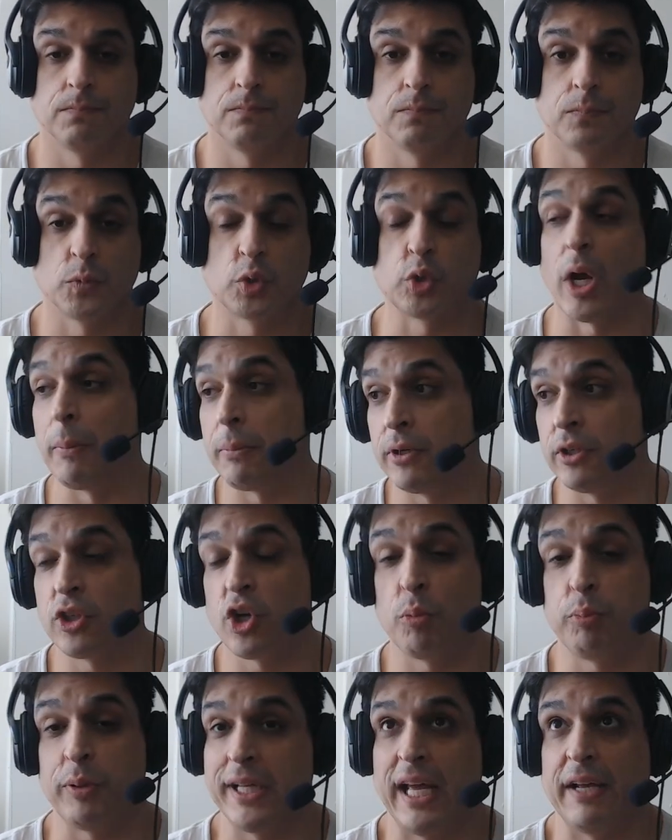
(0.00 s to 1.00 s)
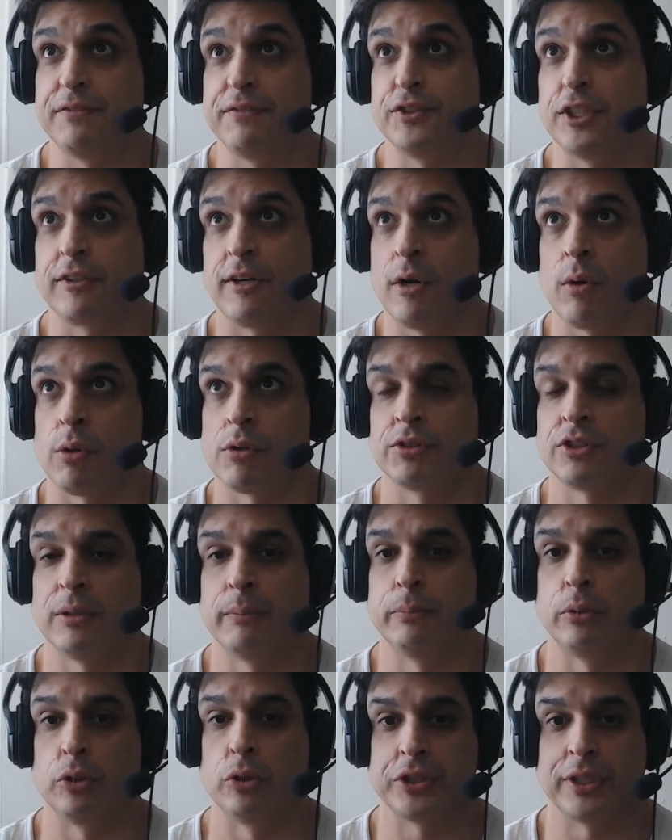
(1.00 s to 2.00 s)
So I'm going to go play F-Zero or
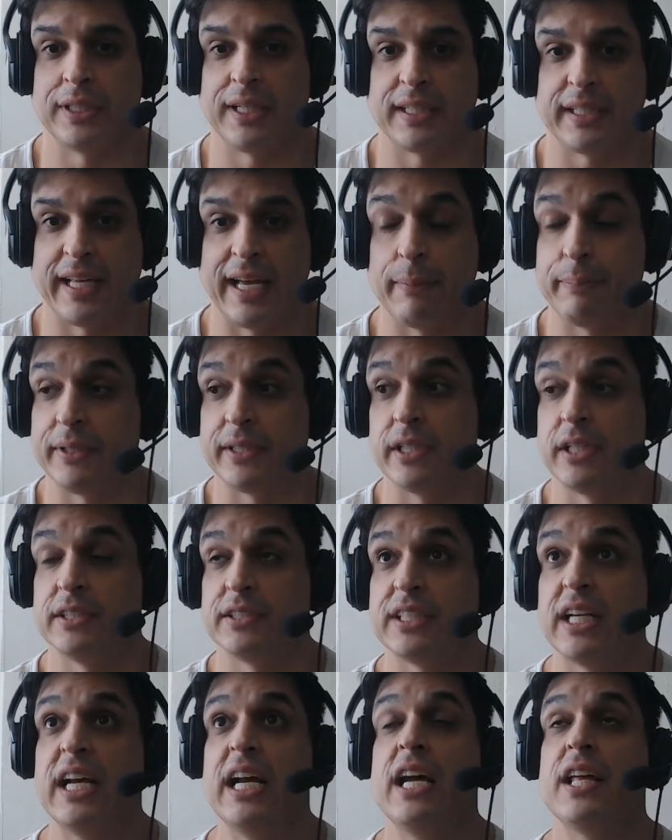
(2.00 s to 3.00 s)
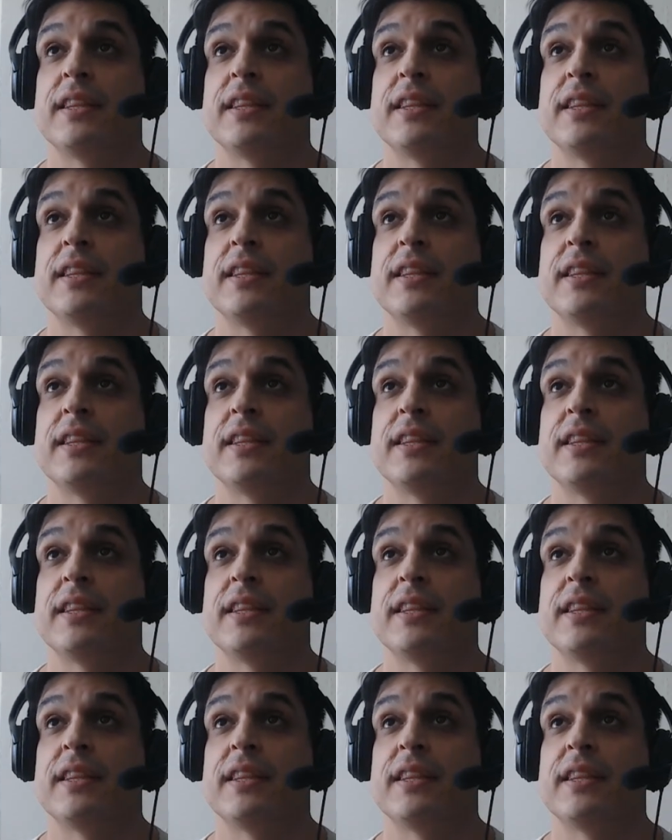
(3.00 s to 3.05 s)
some bullshit like that because